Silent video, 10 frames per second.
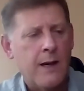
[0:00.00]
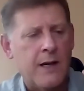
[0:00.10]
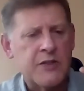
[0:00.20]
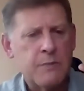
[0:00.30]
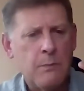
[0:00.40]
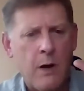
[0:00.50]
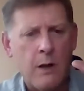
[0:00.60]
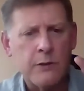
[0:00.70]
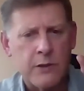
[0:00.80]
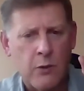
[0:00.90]
A
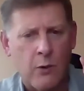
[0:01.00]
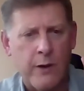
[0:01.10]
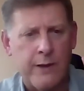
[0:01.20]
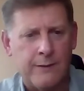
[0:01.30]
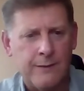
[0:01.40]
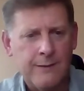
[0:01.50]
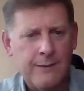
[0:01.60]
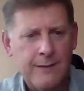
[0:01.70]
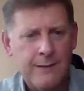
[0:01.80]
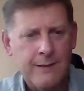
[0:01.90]
smaller coil
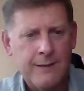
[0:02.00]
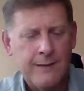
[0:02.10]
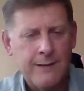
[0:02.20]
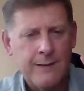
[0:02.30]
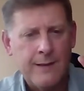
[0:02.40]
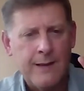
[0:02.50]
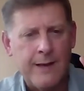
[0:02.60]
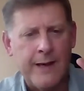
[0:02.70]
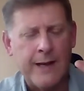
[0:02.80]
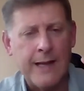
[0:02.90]

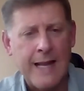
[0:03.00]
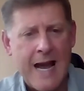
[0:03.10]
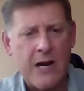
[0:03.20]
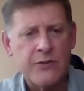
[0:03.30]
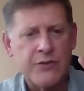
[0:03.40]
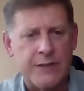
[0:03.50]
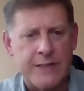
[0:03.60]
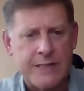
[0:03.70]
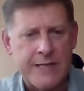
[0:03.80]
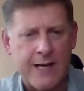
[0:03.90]
allows the
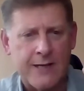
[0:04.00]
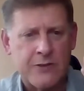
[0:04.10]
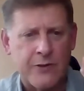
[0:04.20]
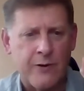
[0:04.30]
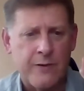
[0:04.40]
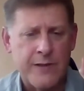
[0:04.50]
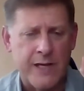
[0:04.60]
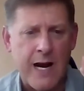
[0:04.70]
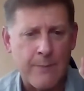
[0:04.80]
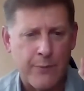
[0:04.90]
detector,
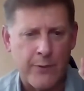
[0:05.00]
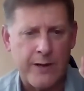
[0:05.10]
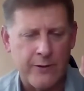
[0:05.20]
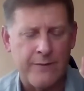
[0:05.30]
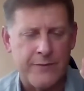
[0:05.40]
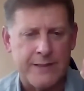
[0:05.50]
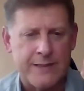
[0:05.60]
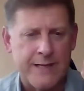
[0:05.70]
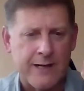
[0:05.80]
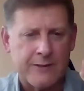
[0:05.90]
the operator of the
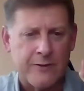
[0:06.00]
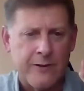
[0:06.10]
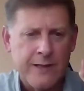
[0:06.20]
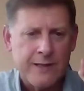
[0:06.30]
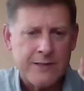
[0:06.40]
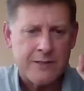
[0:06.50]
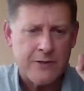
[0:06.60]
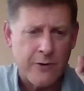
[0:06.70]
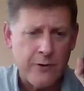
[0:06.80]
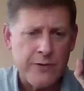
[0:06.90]
detector, to
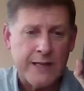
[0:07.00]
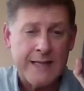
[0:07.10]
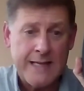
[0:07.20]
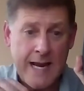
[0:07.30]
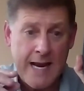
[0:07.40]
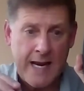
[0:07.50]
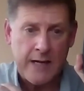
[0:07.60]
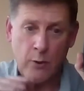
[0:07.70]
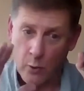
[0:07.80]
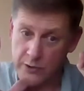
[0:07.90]
turn the
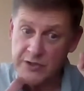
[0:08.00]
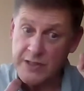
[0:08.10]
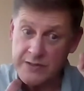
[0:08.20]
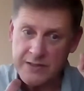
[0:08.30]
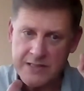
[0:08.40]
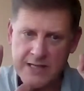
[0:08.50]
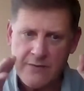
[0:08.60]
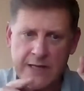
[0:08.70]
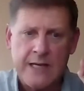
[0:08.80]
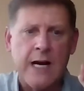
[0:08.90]
gain or
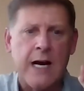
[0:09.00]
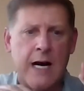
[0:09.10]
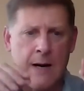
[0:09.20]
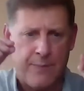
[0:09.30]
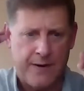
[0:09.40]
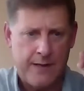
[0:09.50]
sensitivity up,